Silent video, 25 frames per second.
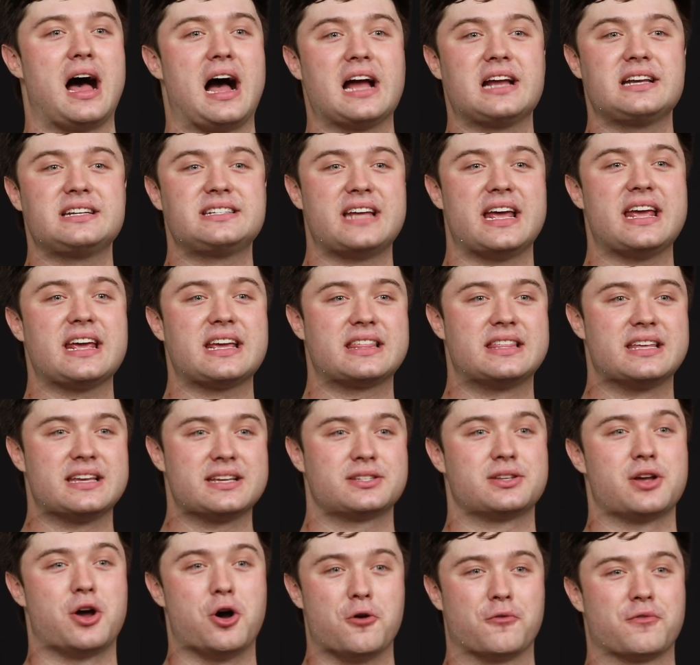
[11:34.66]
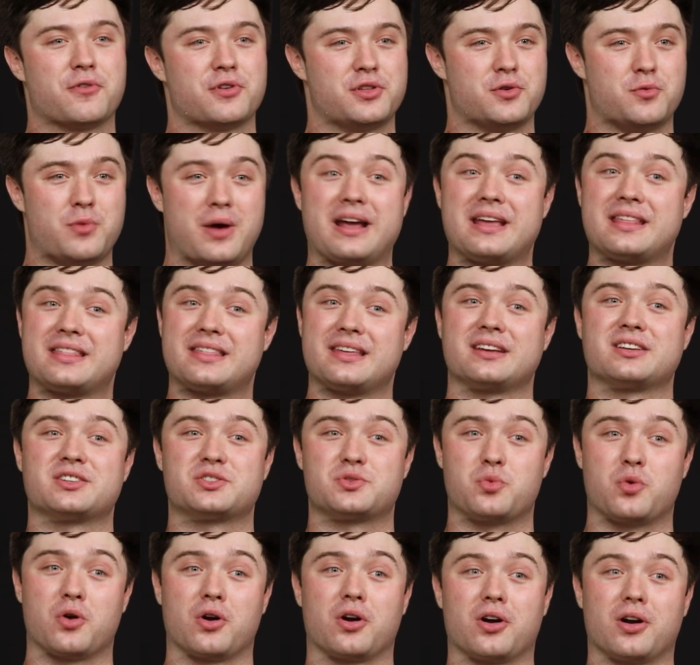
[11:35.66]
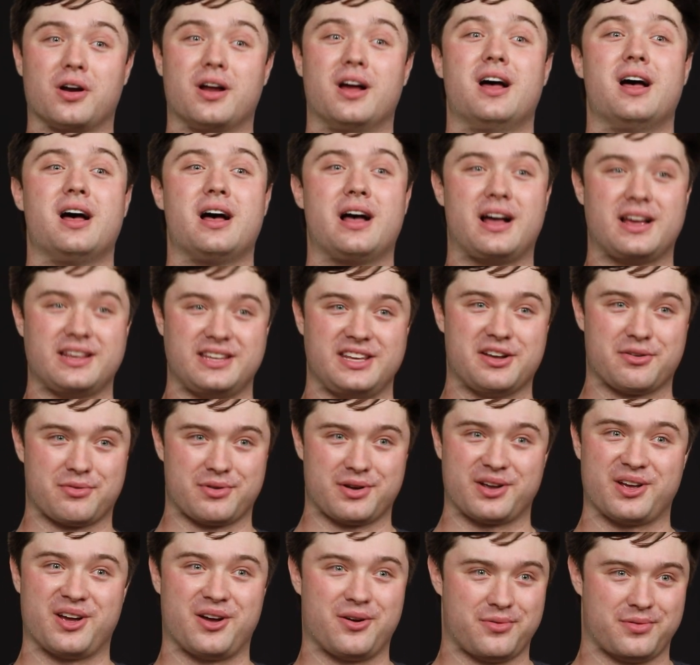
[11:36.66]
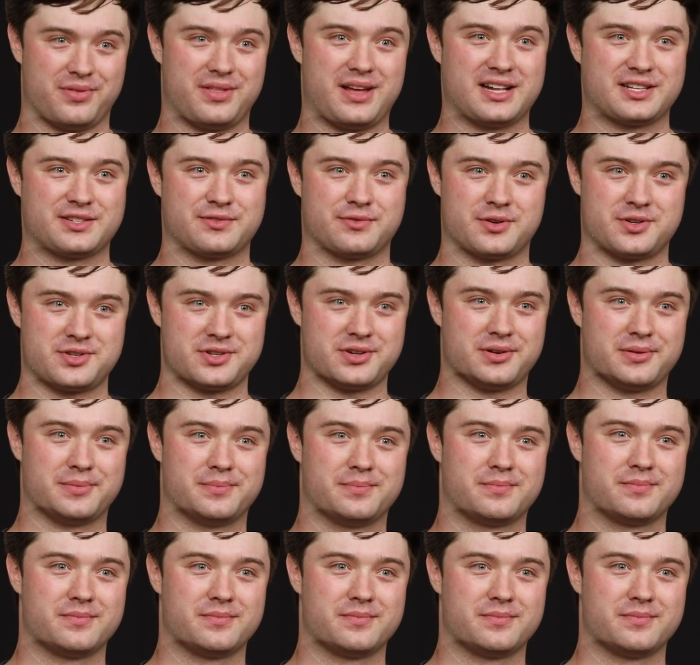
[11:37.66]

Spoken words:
I'd take this over the way things were a year ago, that's for sure.